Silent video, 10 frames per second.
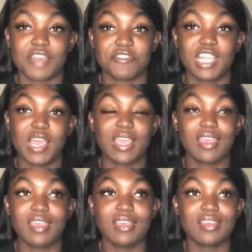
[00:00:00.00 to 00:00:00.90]
I feel like
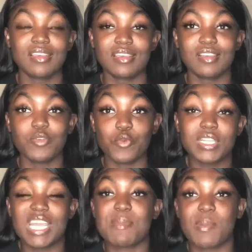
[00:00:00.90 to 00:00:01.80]

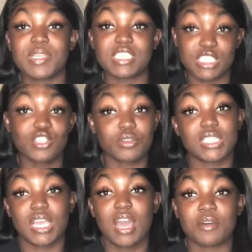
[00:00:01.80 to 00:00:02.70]
one day my business is gonna
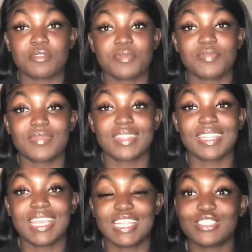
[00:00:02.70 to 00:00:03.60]
take off,
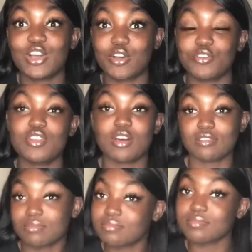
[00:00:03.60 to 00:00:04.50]
and it's gonna, you know,